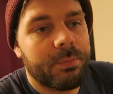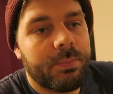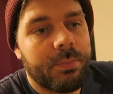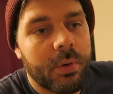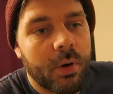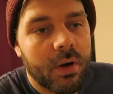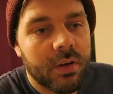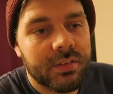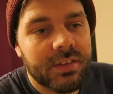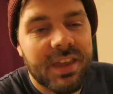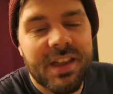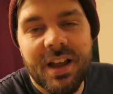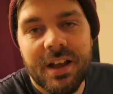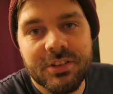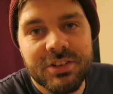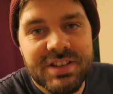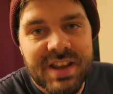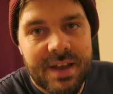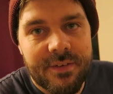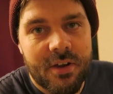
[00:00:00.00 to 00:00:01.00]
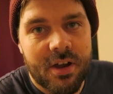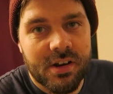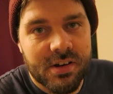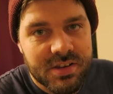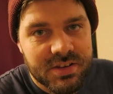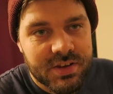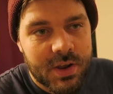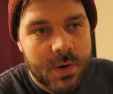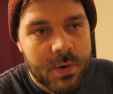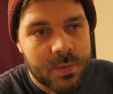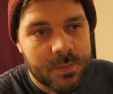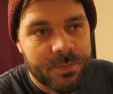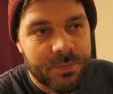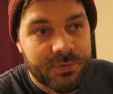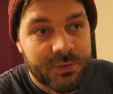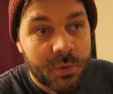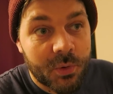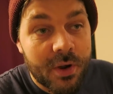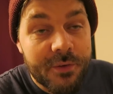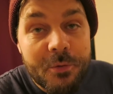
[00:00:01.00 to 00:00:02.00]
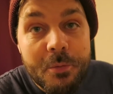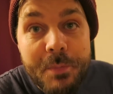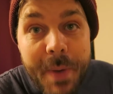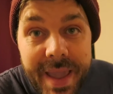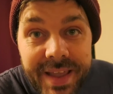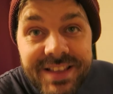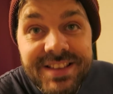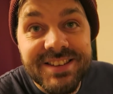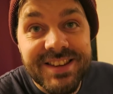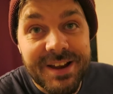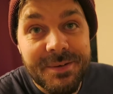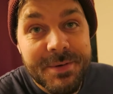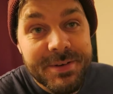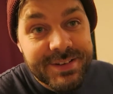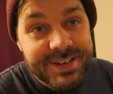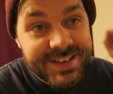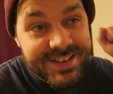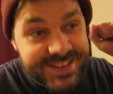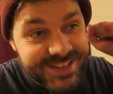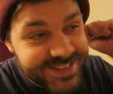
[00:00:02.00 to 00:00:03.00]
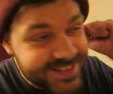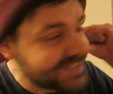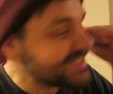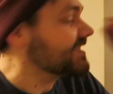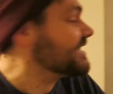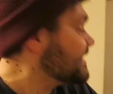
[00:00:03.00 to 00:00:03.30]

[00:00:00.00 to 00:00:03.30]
But you can't just have it on its own, so we're going for bacon sandwiches.